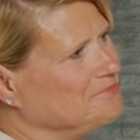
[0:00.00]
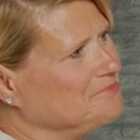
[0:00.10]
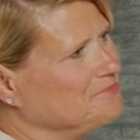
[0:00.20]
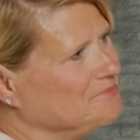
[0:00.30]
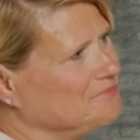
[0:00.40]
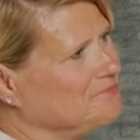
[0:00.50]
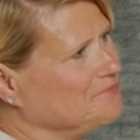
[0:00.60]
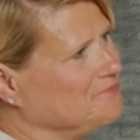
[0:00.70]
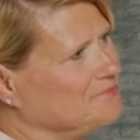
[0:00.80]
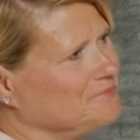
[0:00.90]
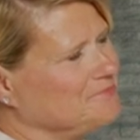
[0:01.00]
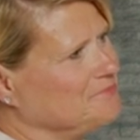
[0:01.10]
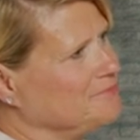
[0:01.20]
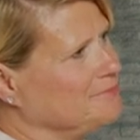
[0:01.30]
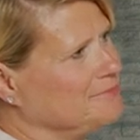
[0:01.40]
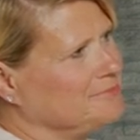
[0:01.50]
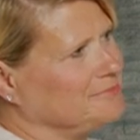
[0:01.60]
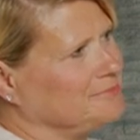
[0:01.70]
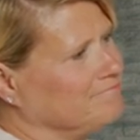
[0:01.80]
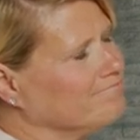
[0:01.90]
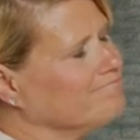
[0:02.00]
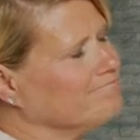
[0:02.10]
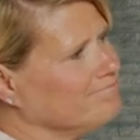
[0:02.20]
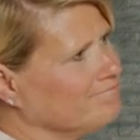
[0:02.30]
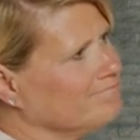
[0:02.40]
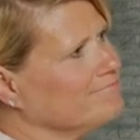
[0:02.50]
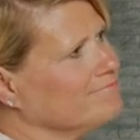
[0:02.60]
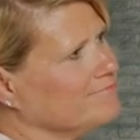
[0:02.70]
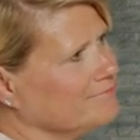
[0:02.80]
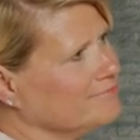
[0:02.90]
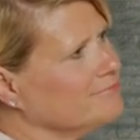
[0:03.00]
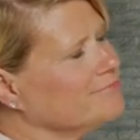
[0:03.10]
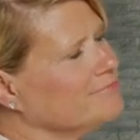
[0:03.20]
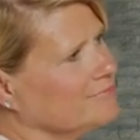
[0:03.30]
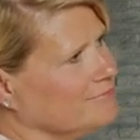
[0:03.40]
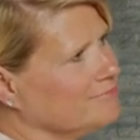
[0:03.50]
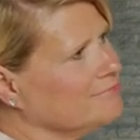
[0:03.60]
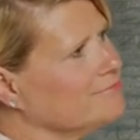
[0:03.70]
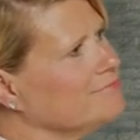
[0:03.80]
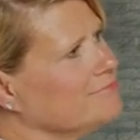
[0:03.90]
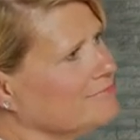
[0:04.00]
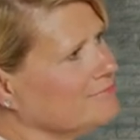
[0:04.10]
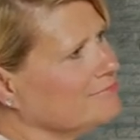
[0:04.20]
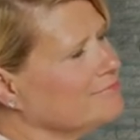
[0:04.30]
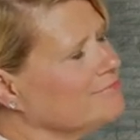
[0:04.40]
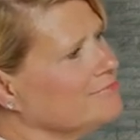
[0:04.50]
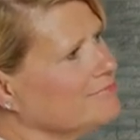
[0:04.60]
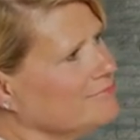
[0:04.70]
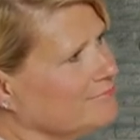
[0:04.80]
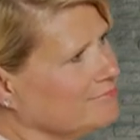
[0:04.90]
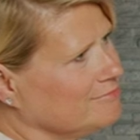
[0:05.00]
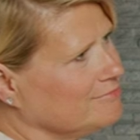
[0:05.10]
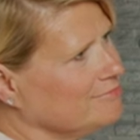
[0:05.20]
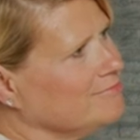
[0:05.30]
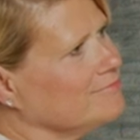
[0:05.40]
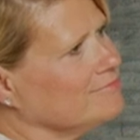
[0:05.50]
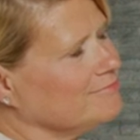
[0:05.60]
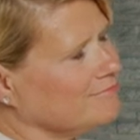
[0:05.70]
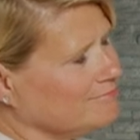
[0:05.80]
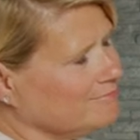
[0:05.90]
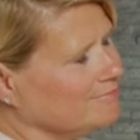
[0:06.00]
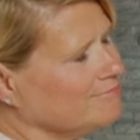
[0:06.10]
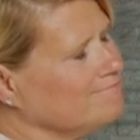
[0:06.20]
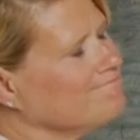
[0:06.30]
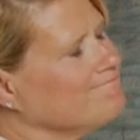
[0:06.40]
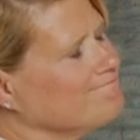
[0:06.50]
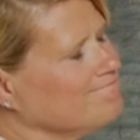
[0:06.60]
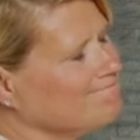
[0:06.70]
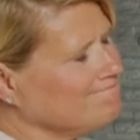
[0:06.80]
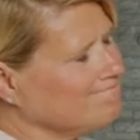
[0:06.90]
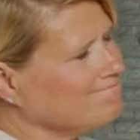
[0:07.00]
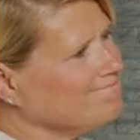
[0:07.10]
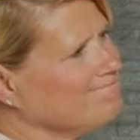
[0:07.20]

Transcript: (not speaking)